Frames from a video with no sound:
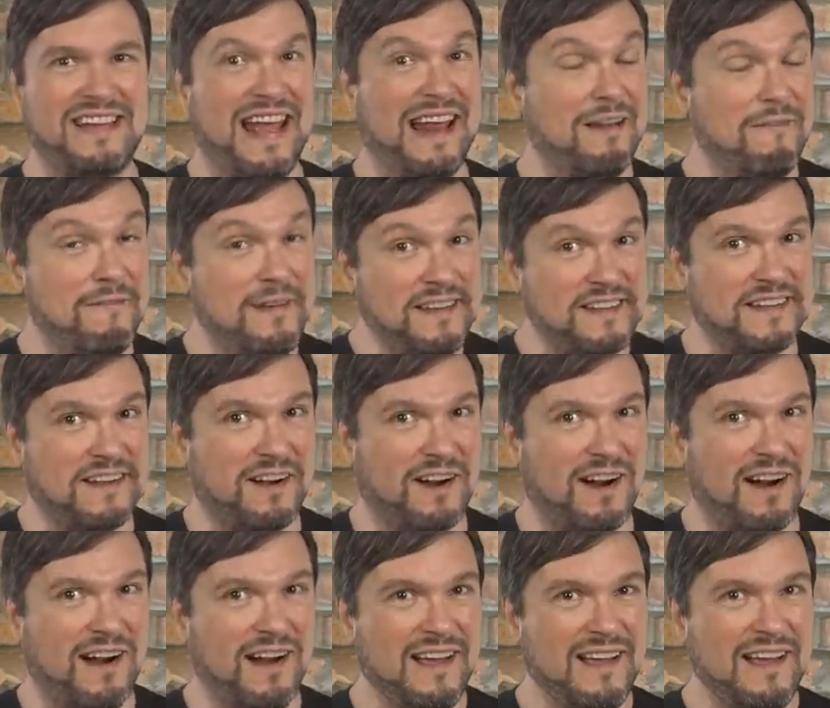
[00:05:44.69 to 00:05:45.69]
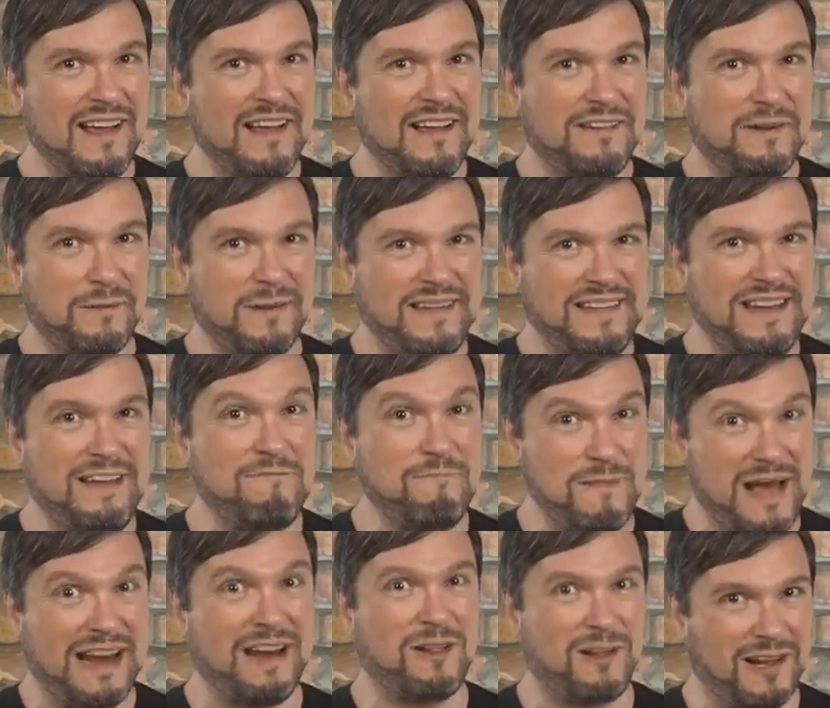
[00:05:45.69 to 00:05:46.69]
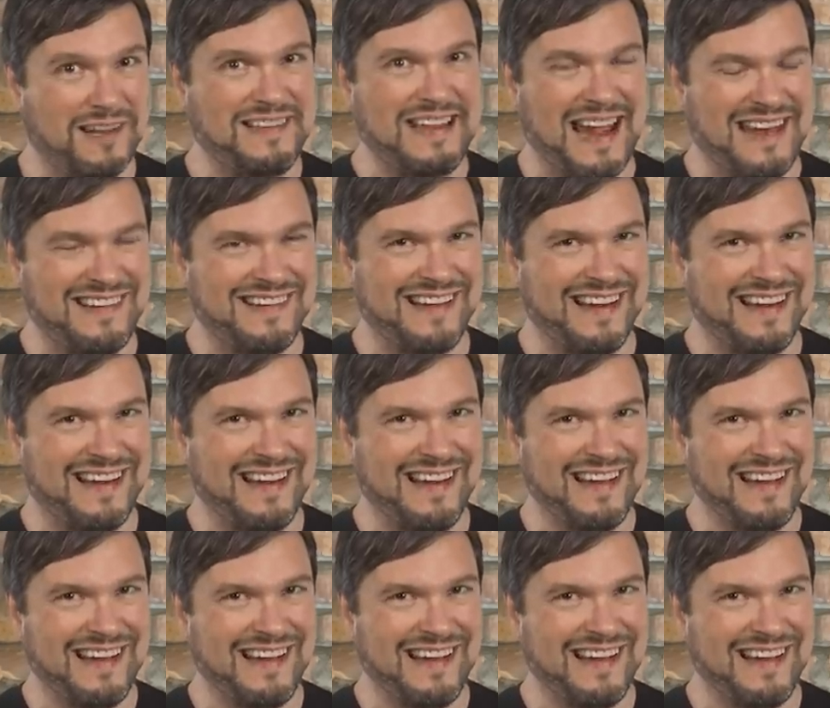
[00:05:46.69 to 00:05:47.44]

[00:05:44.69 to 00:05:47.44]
and a visitor to receive medical attention.